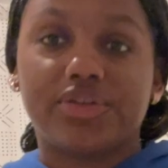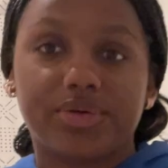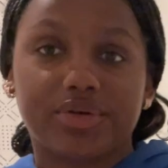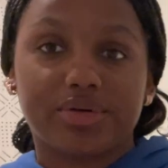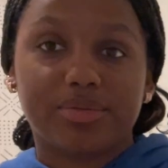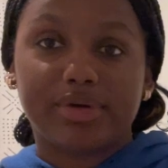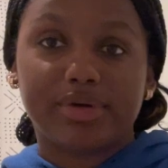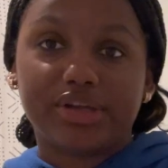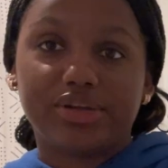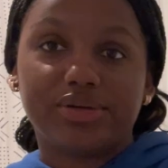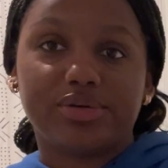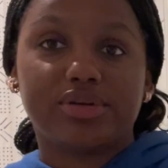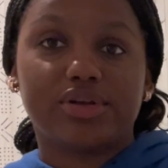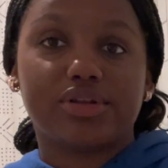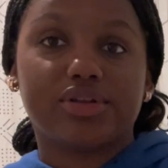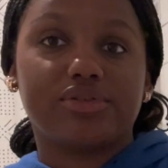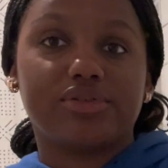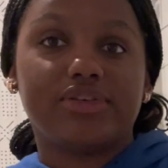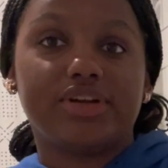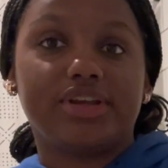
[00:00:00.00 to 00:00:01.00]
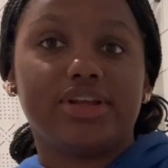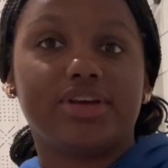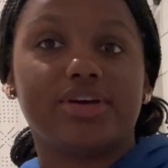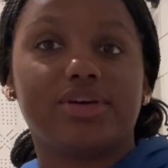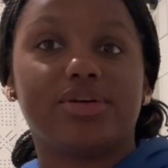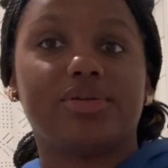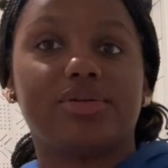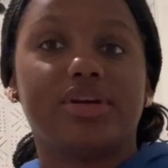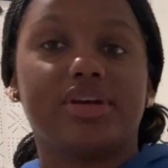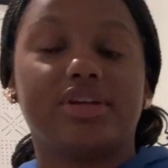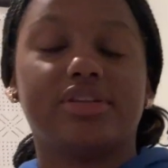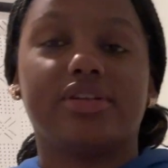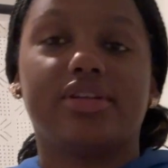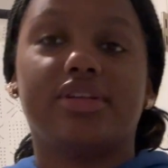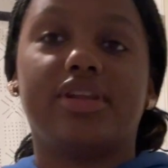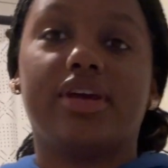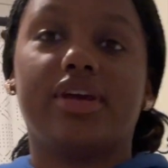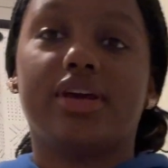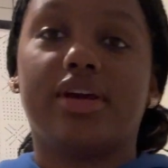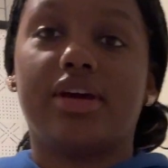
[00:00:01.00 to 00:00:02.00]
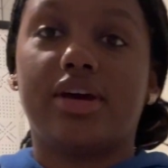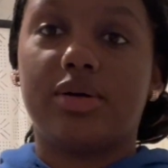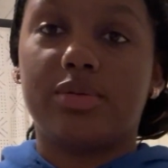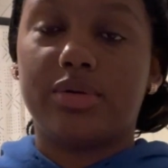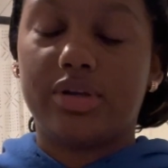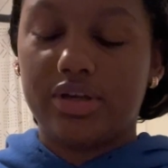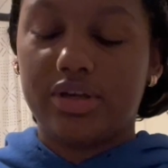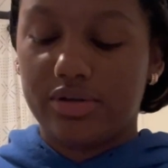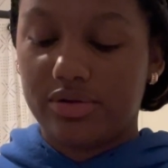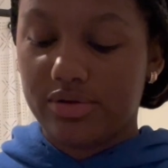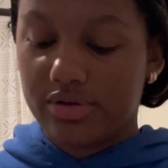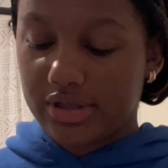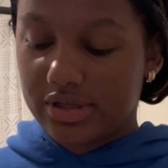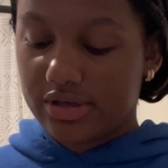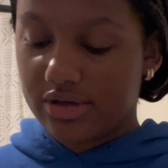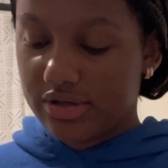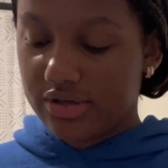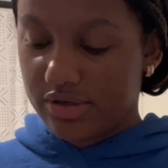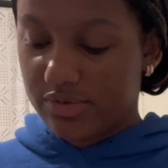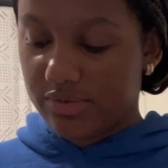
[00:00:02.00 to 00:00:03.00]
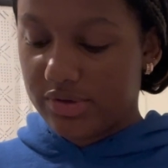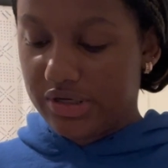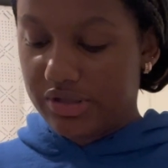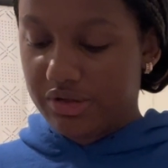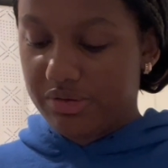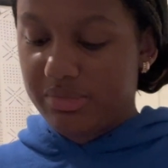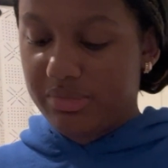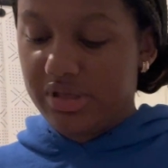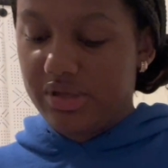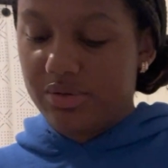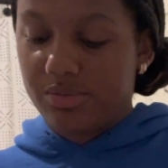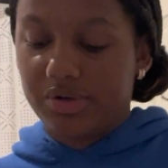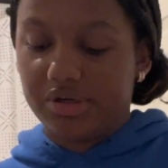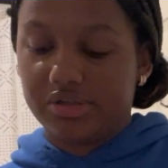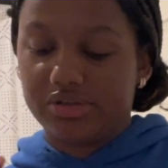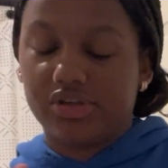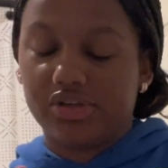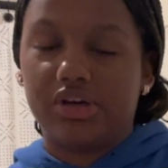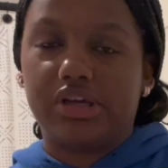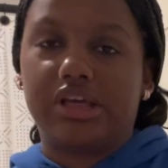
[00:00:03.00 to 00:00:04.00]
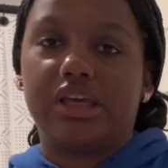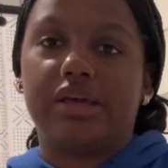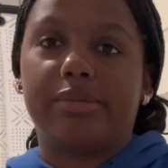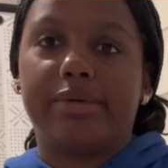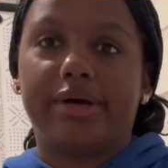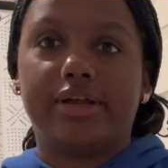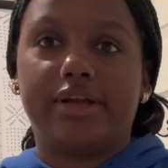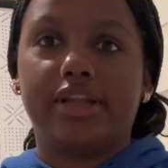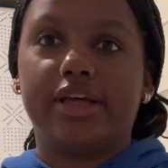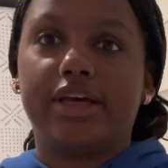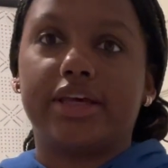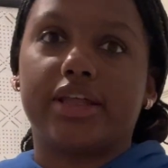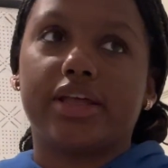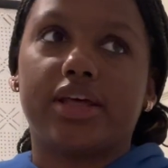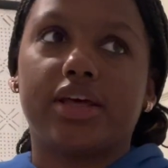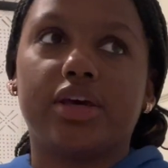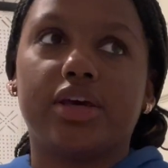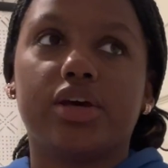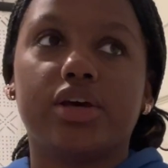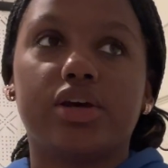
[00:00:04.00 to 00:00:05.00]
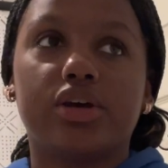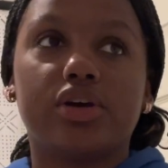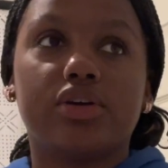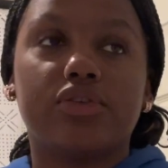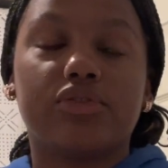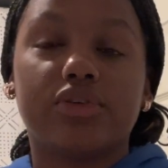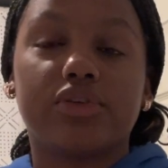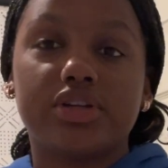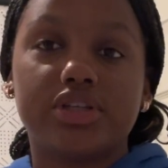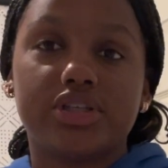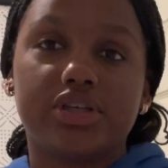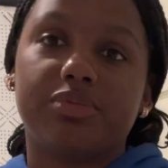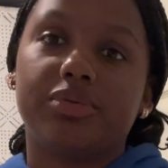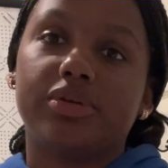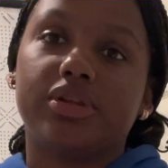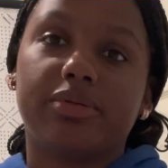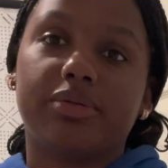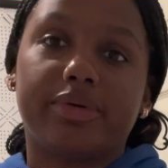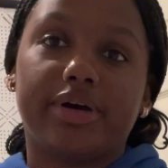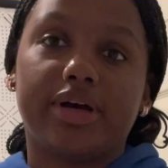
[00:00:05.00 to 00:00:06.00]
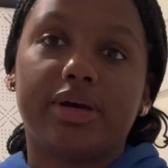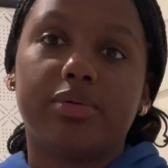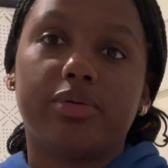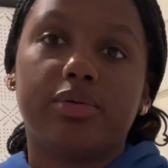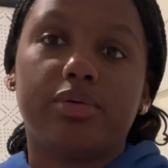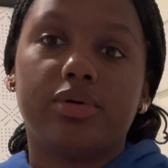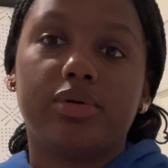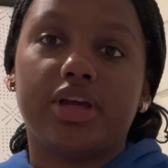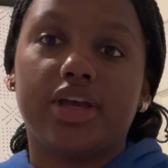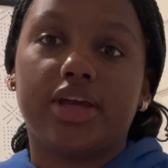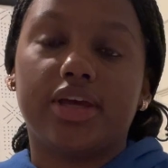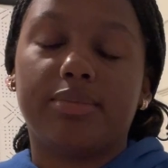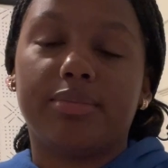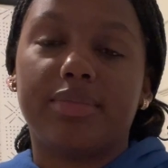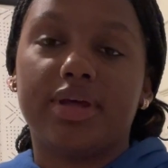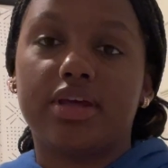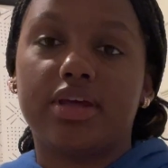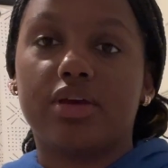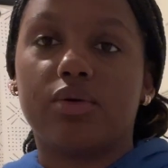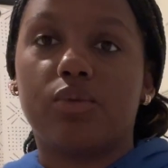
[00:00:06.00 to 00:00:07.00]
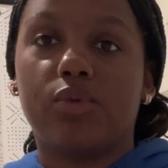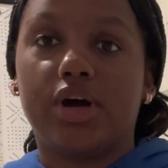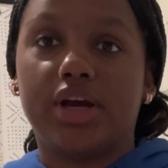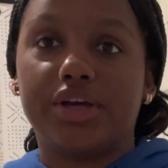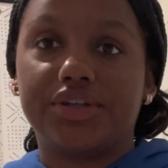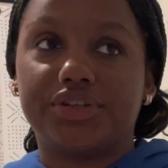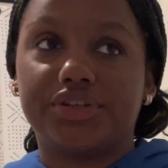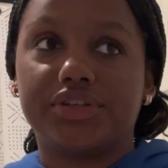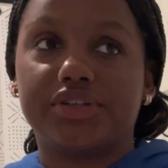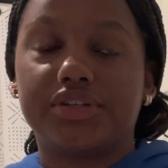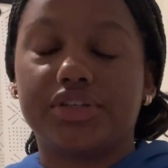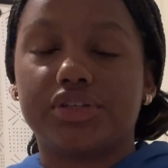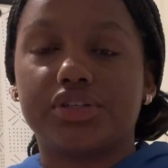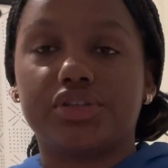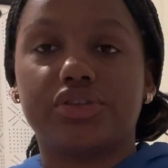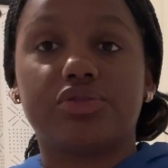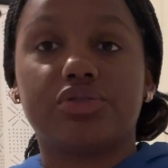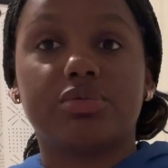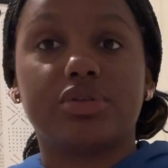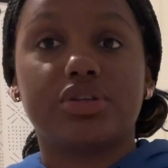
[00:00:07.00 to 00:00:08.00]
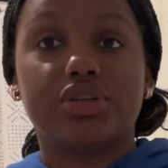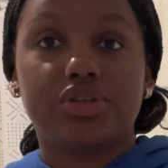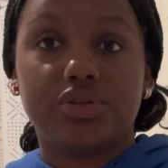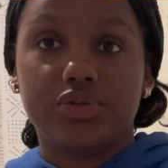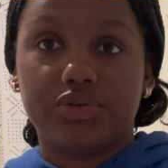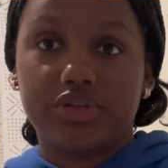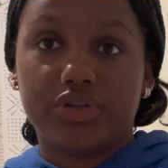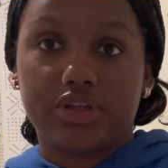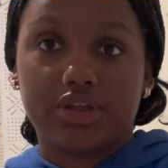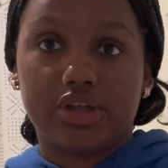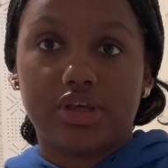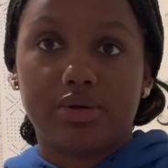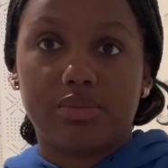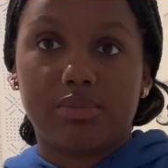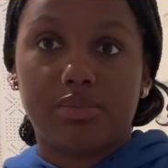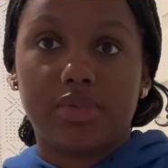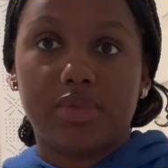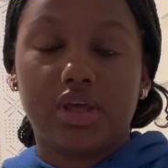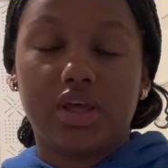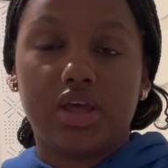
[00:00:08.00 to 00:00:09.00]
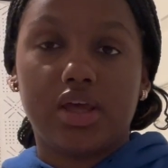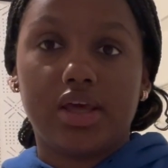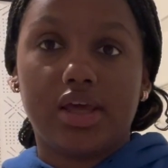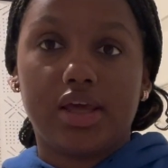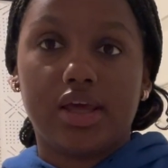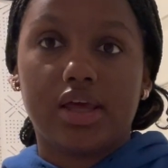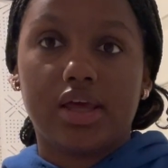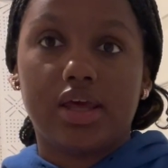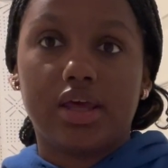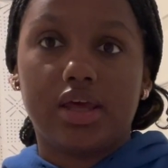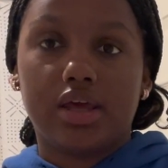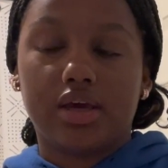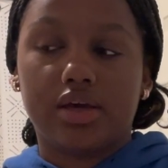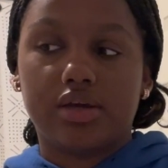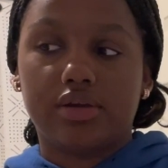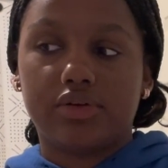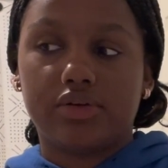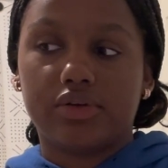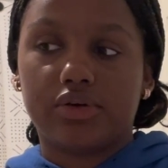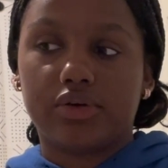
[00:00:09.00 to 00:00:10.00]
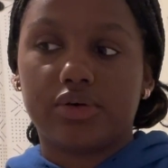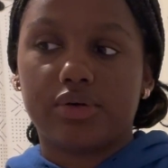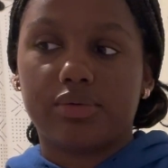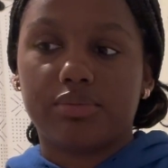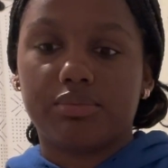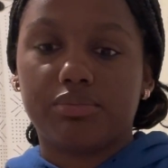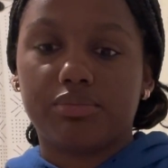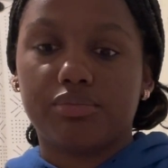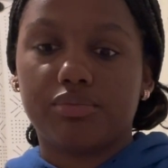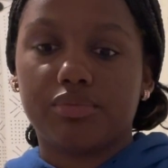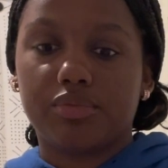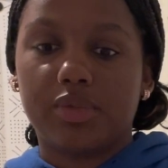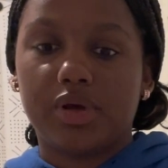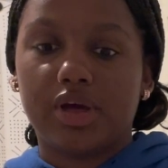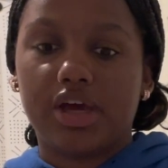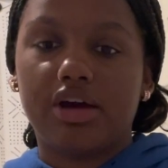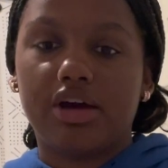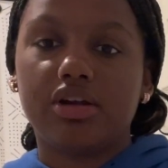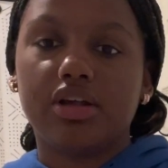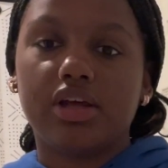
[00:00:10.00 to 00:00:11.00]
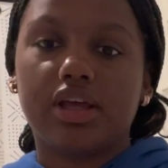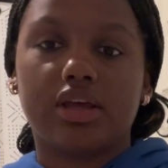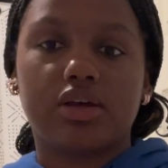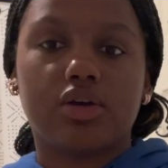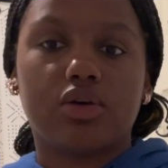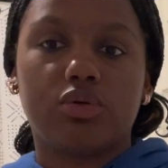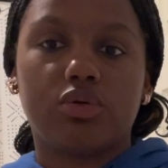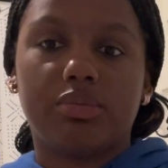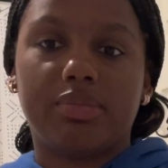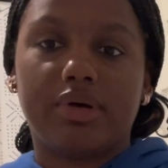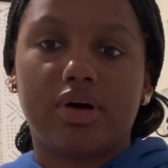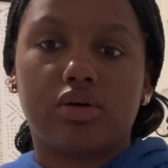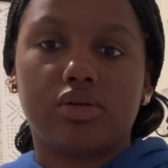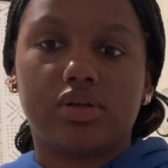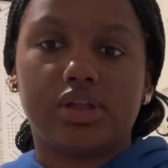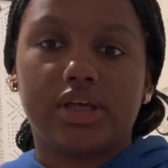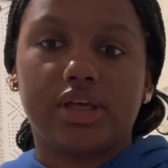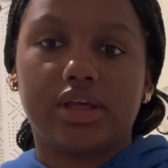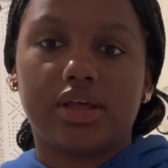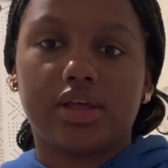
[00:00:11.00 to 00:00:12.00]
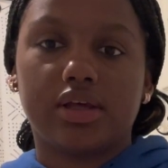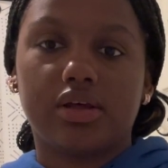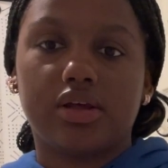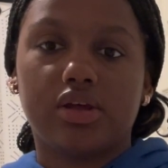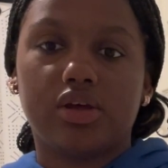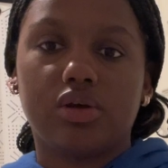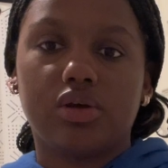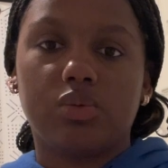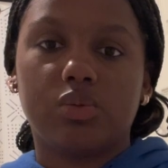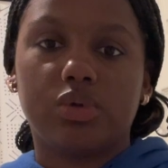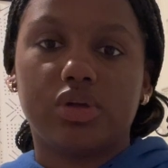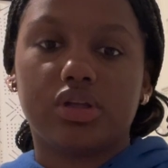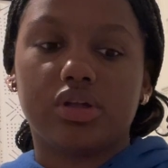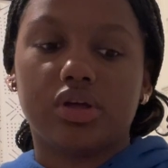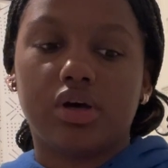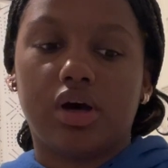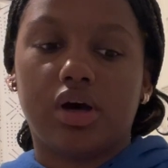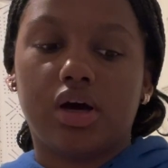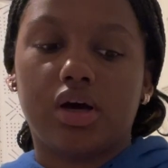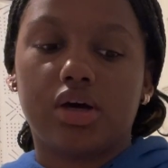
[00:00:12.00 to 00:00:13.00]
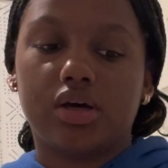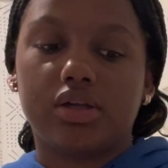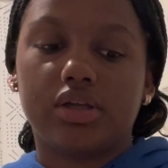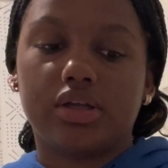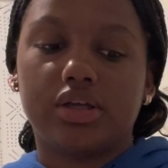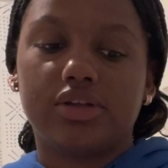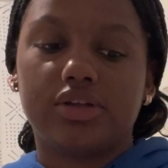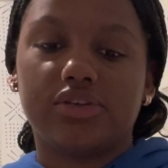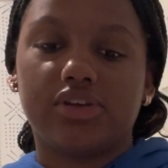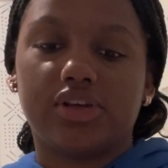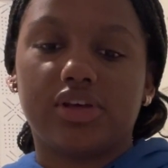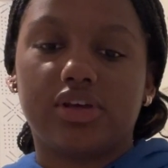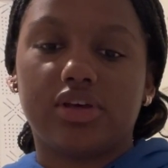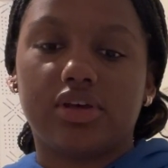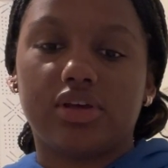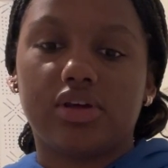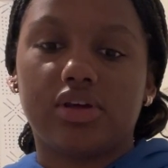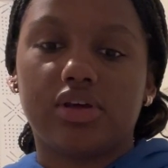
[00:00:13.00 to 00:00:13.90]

welcome back to another video, and today I want to do like a get ready with me while talking about like friendship in the Bible and making wise decisions when choosing them, and how to go about like when God is like